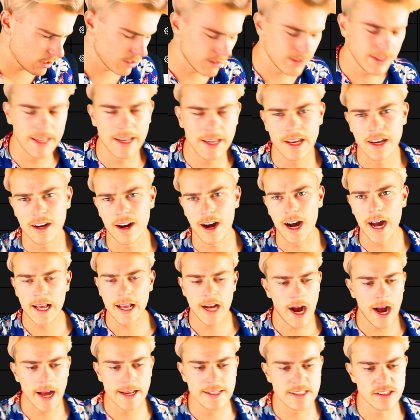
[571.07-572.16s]
Yeah,
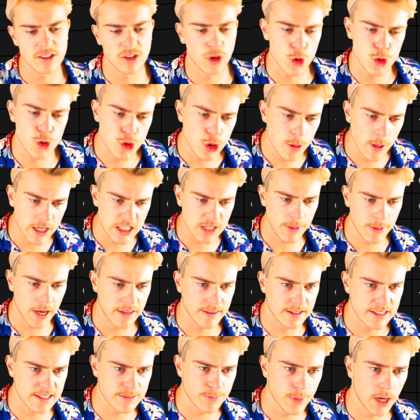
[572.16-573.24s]
I didn't know too much about
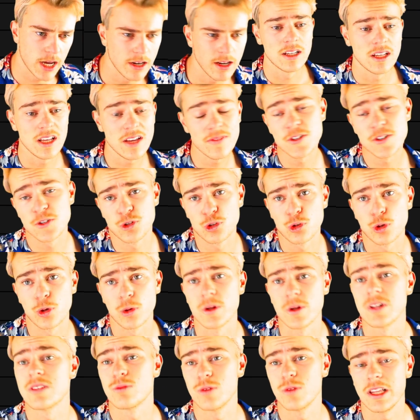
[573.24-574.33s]
this, but if it's true,
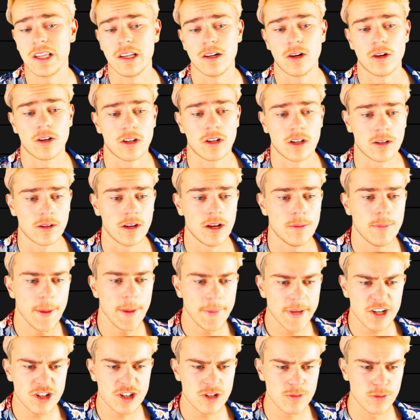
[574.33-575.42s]
it's really not on.
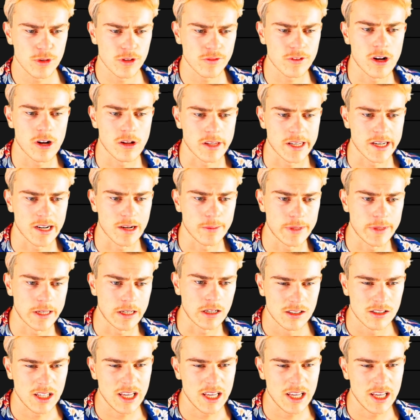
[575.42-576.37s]
Maybe I should move Colleen up here.